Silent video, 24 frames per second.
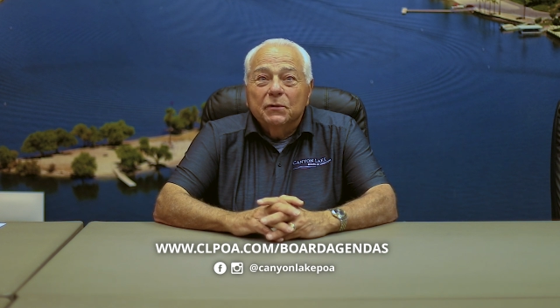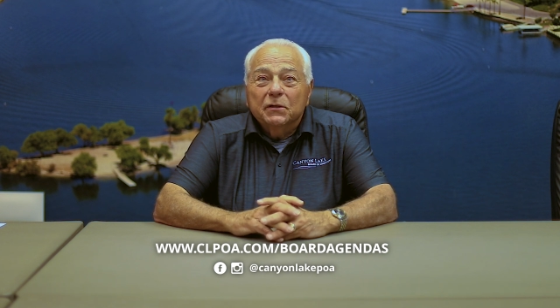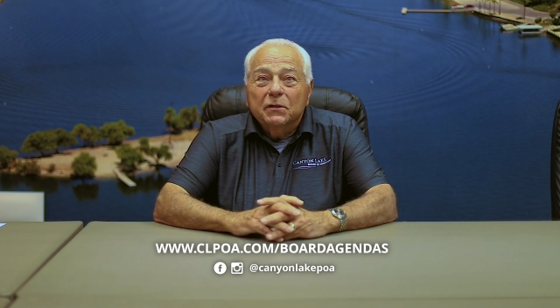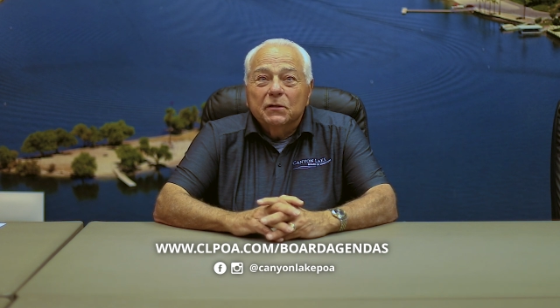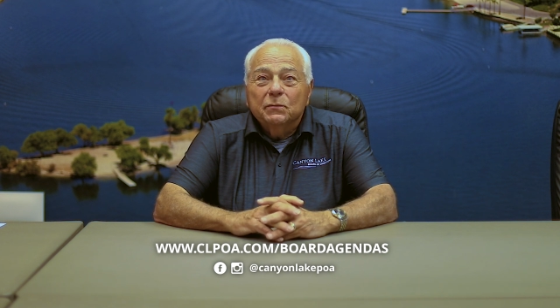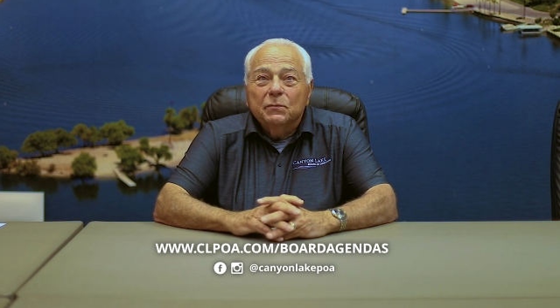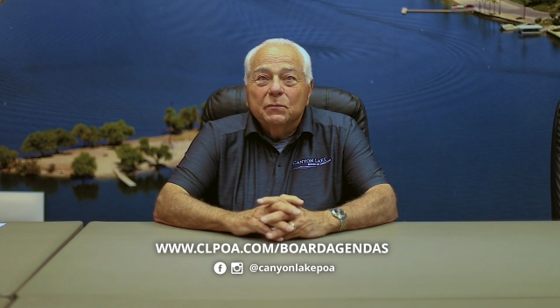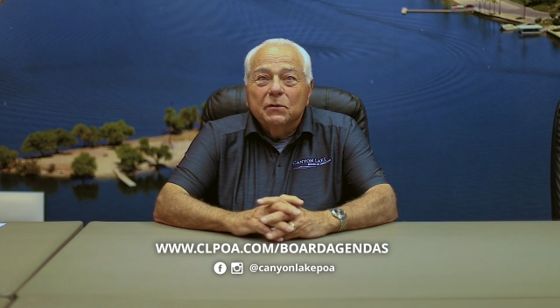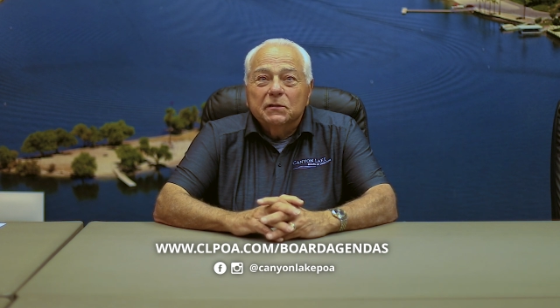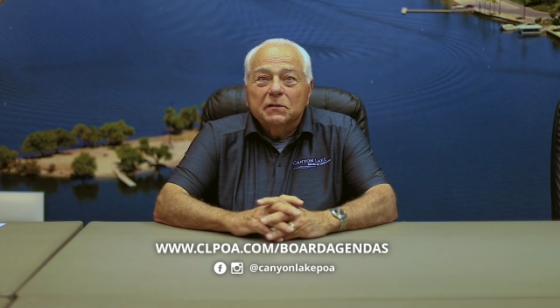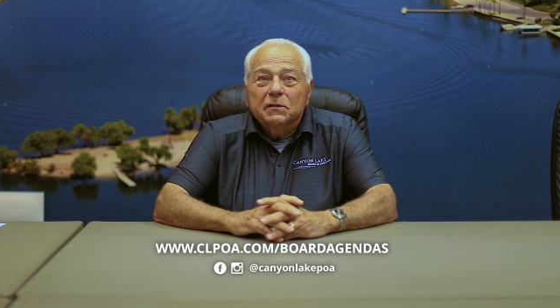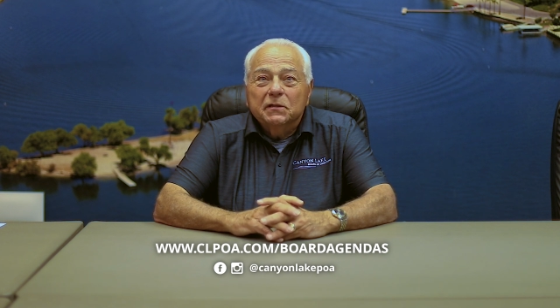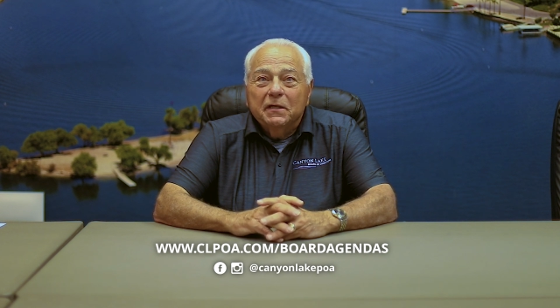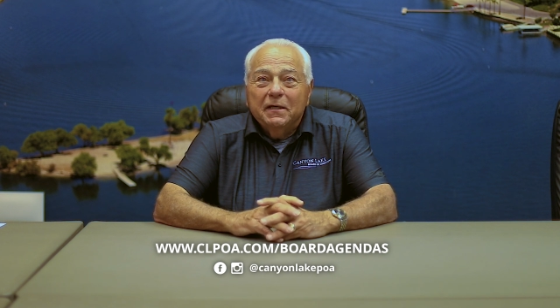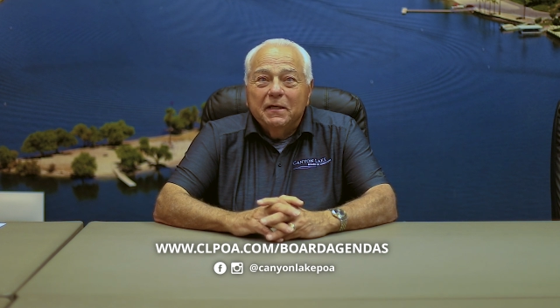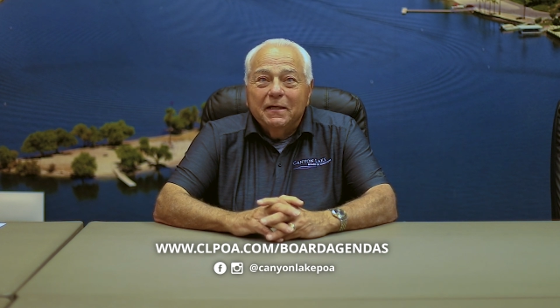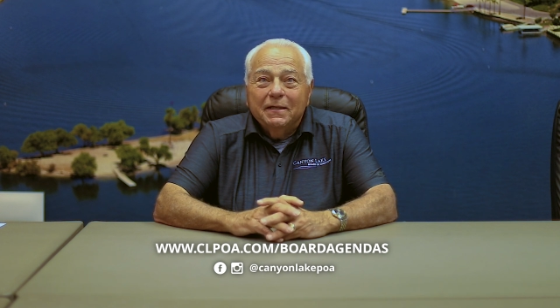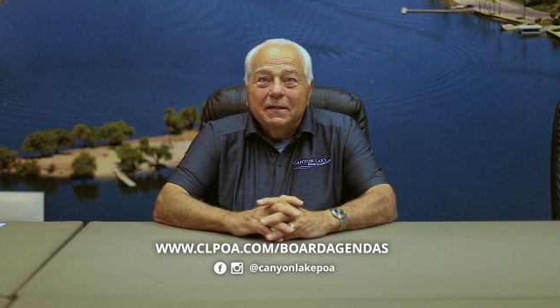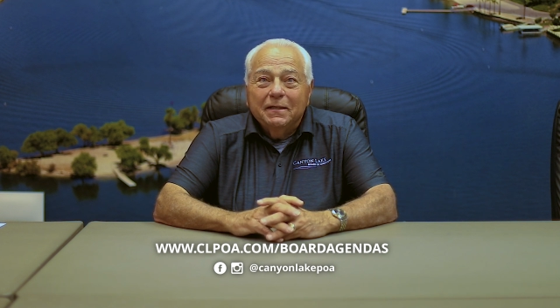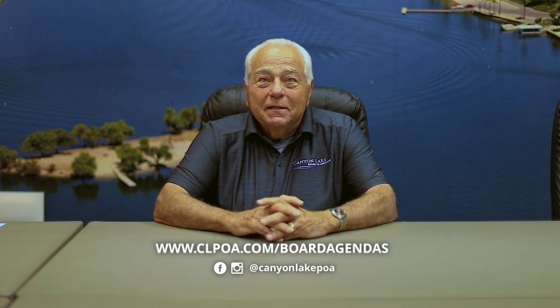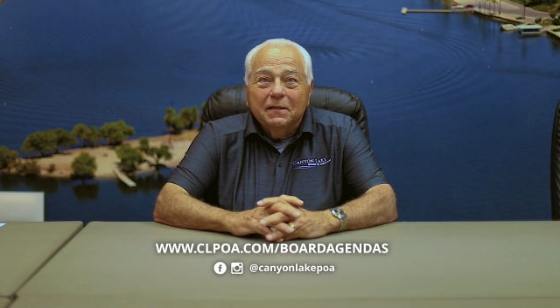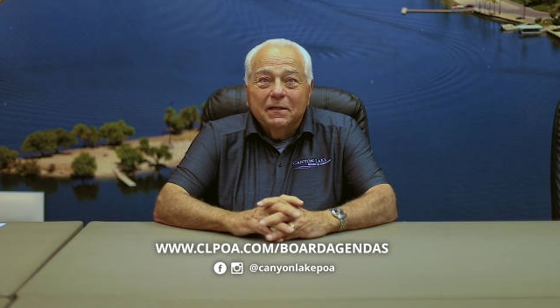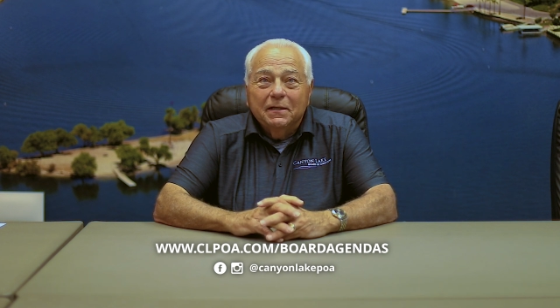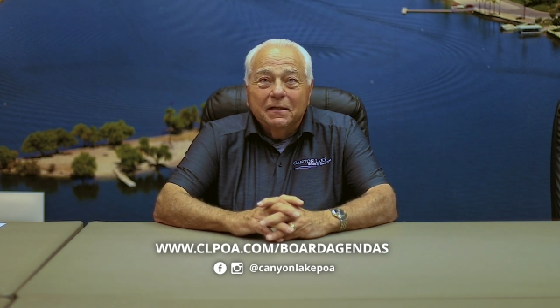pickleball to
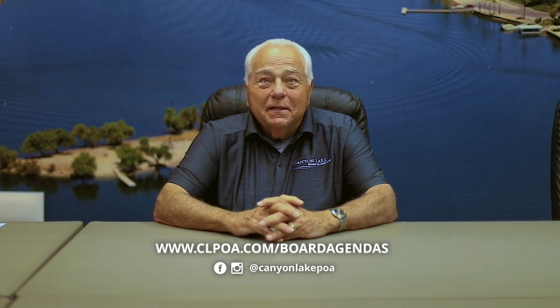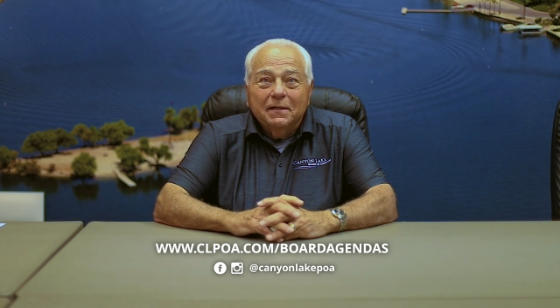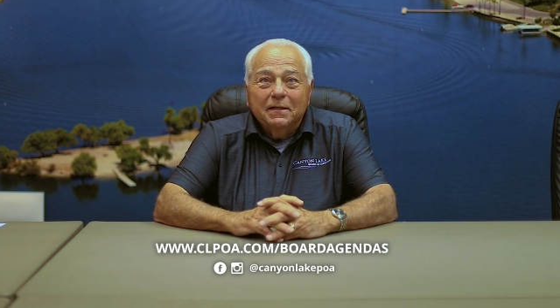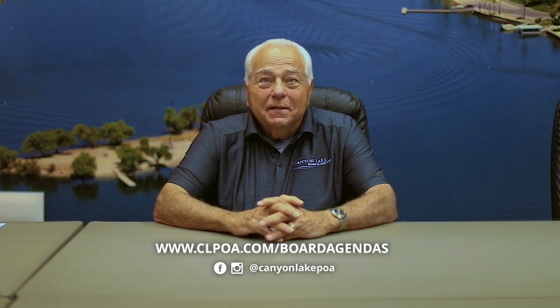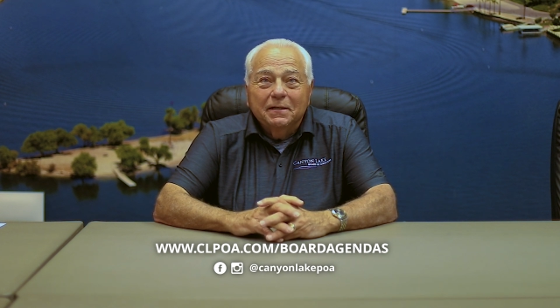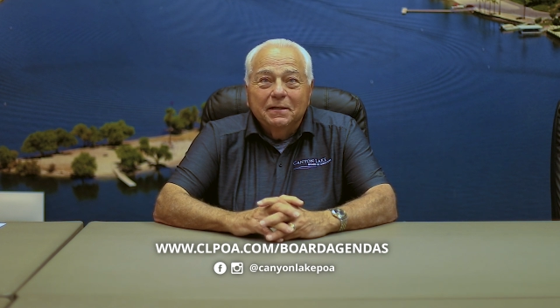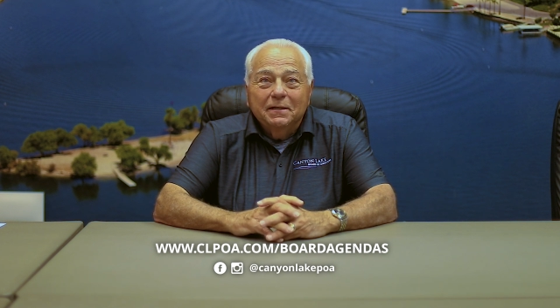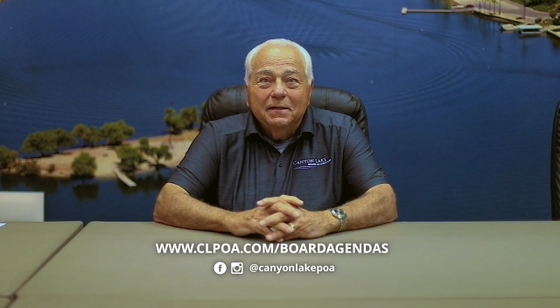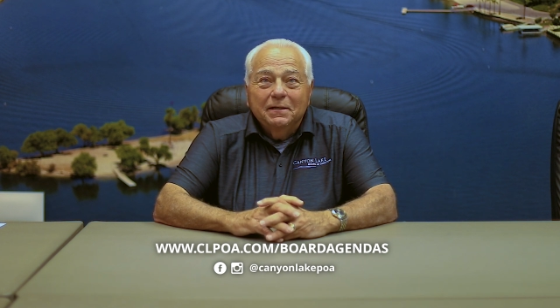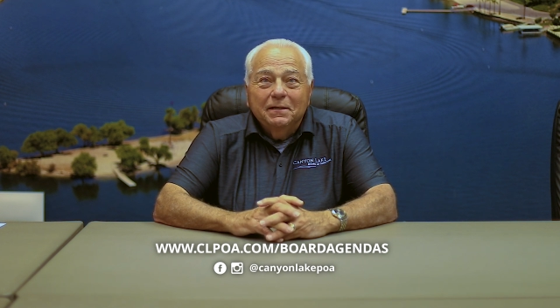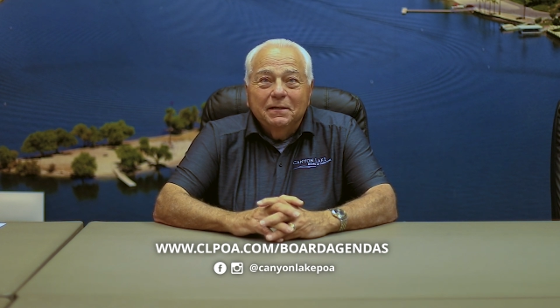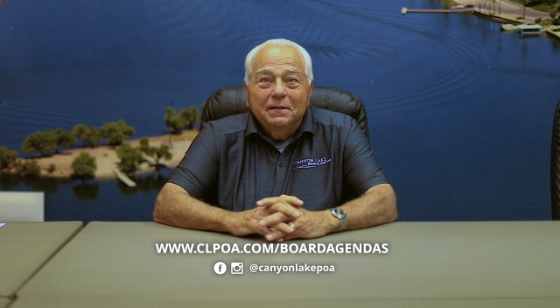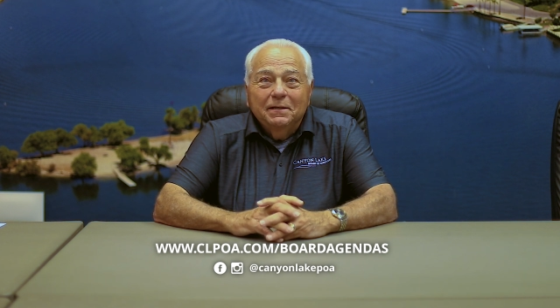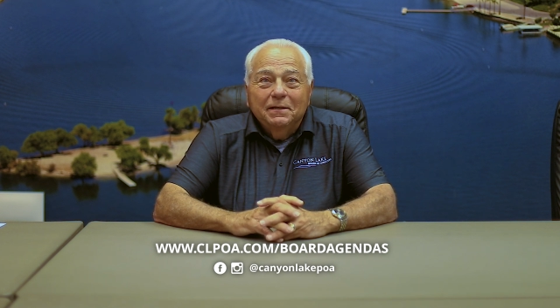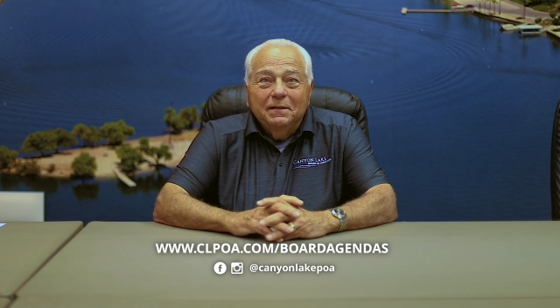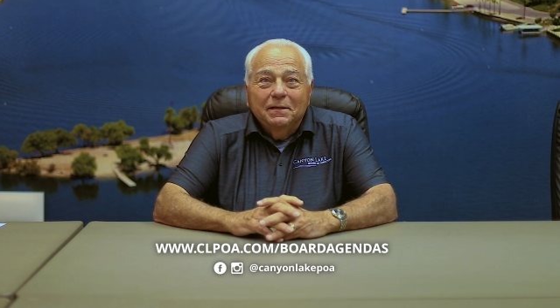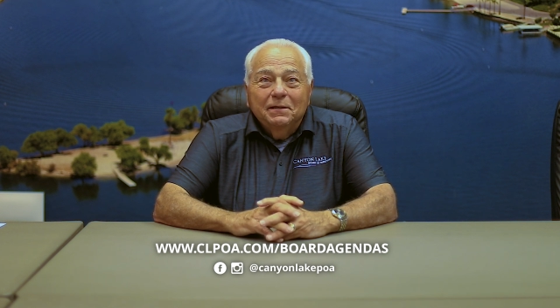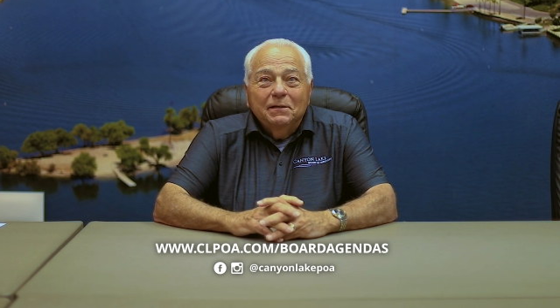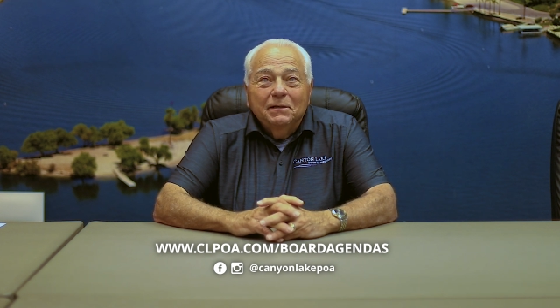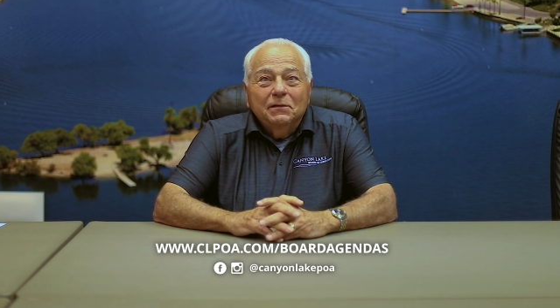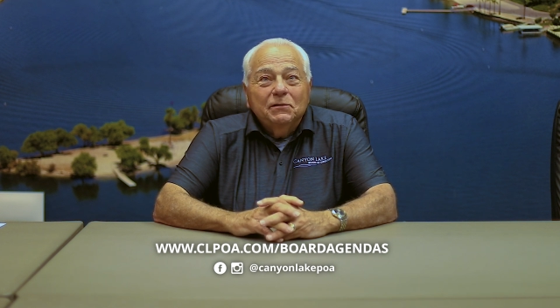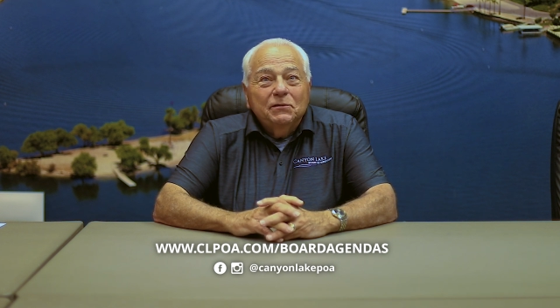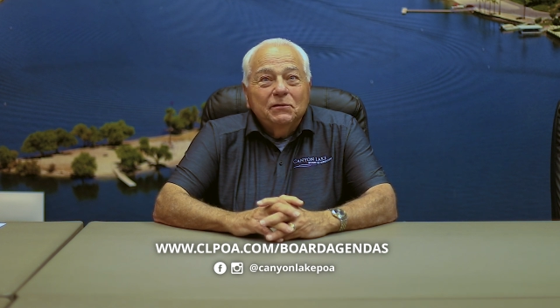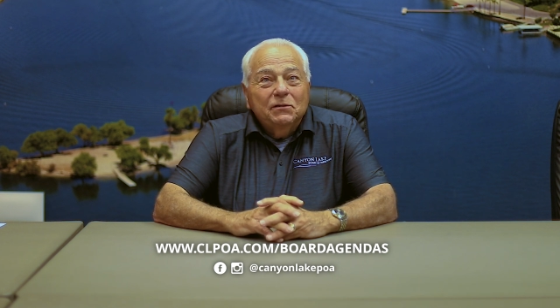Canyon
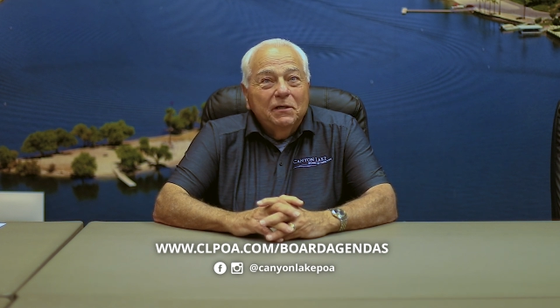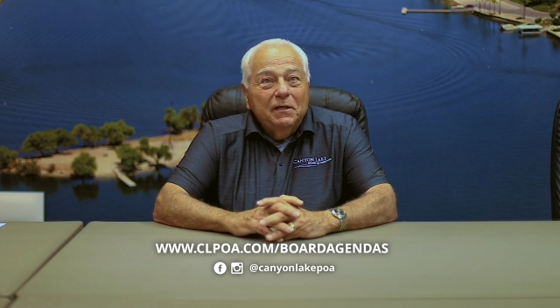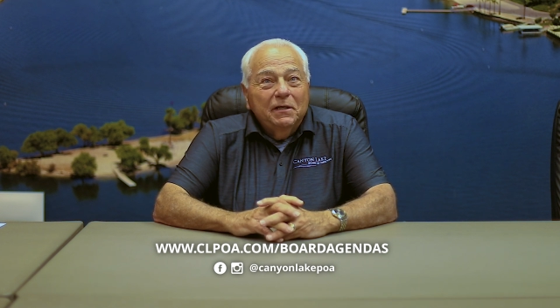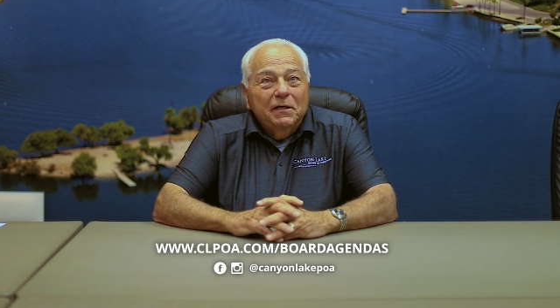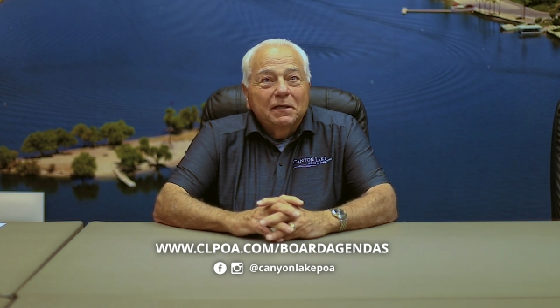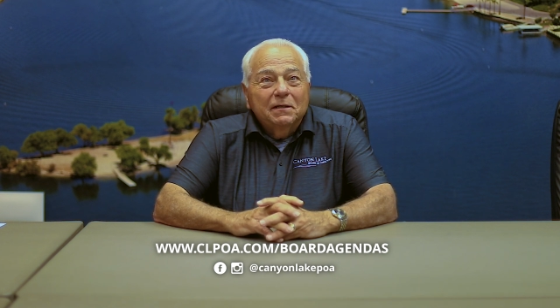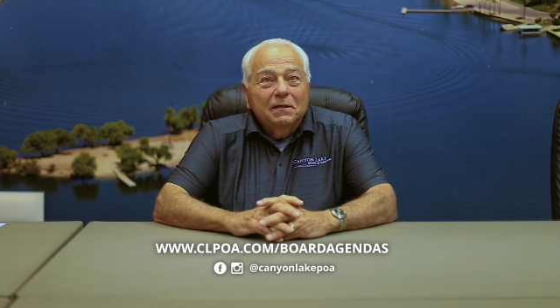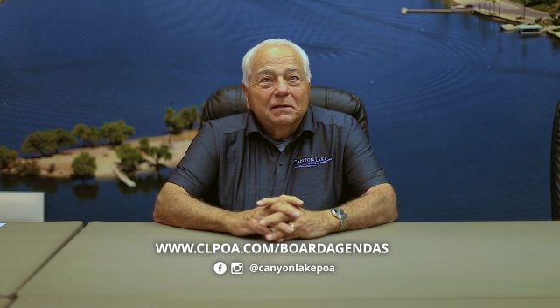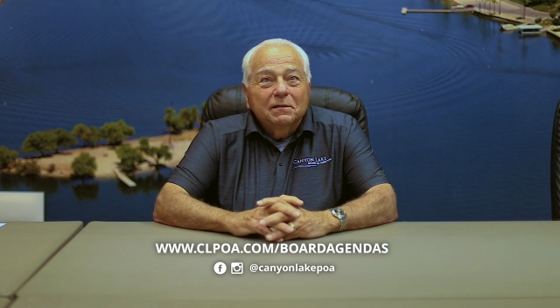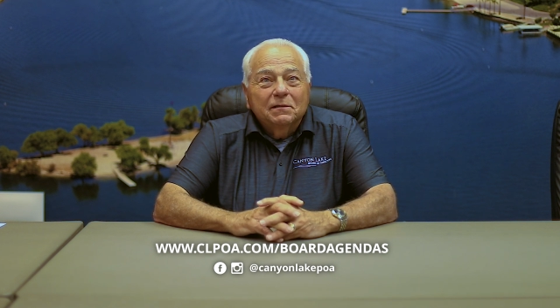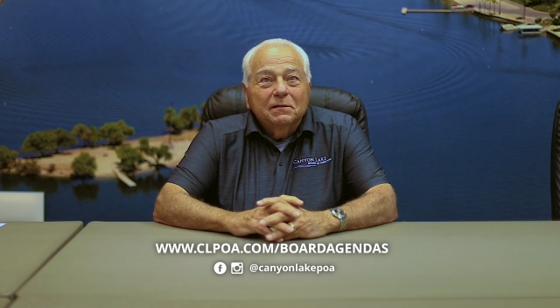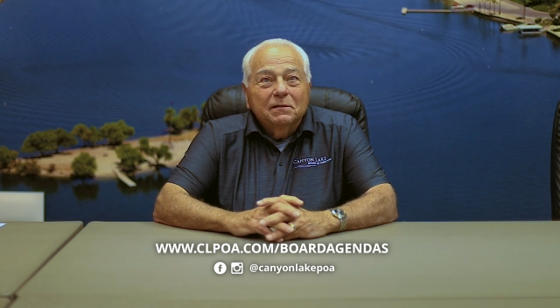Lake. Jeanette